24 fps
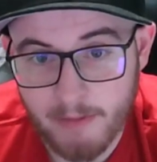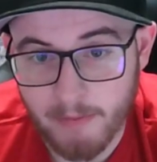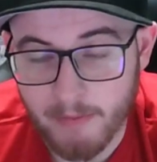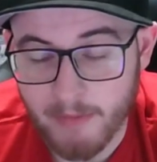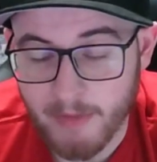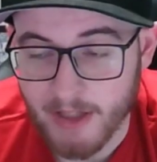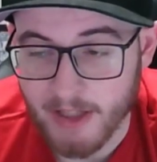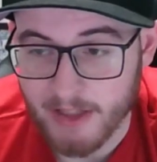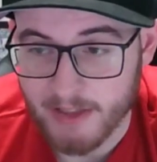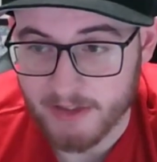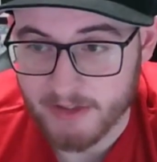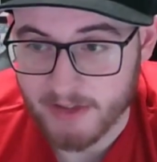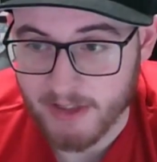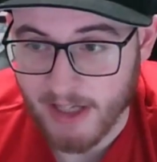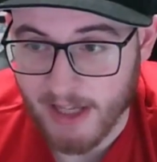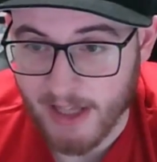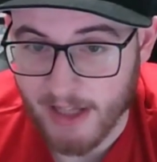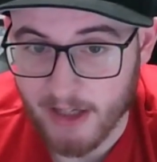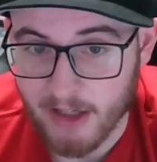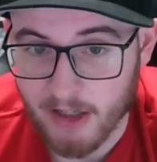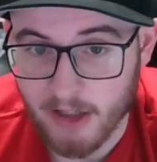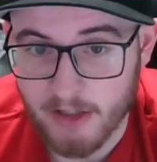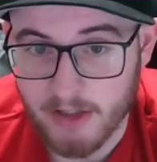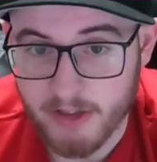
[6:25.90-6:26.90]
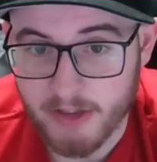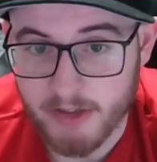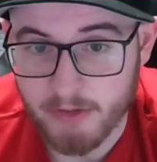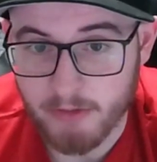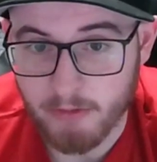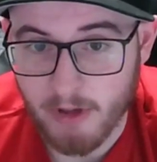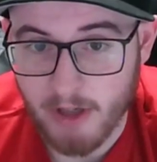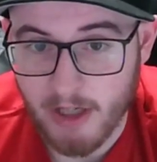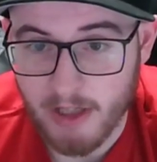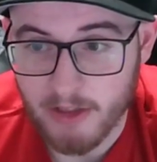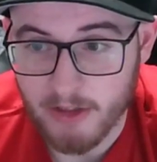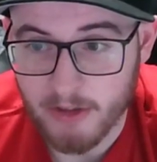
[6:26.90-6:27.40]
it's kind of hard to
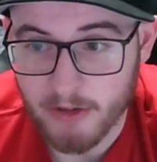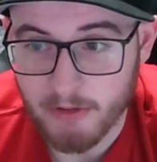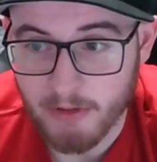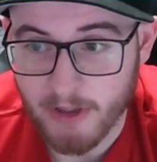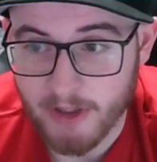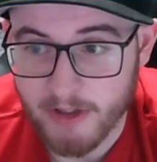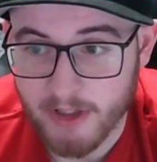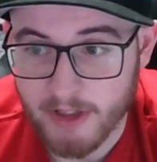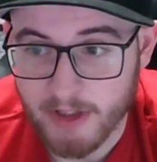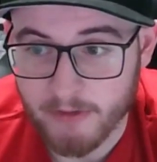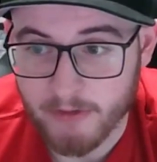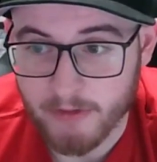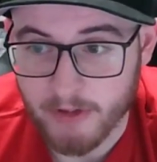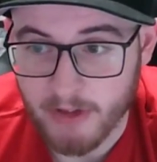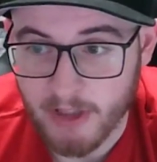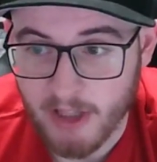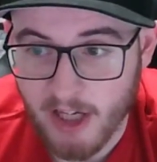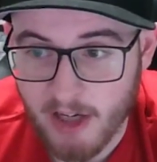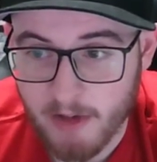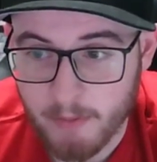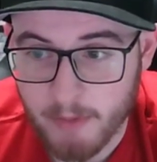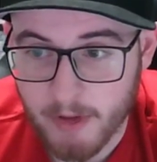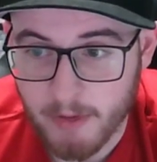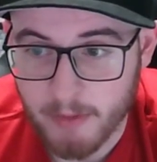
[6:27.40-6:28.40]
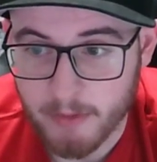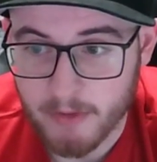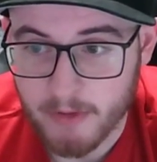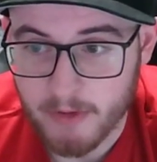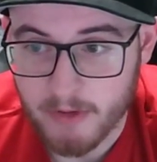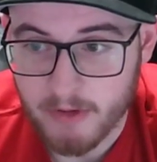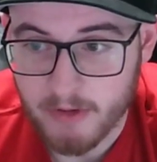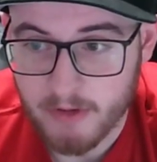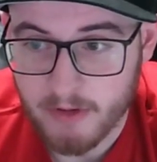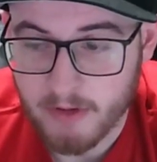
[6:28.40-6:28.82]
swallow, I think, for a lot of people.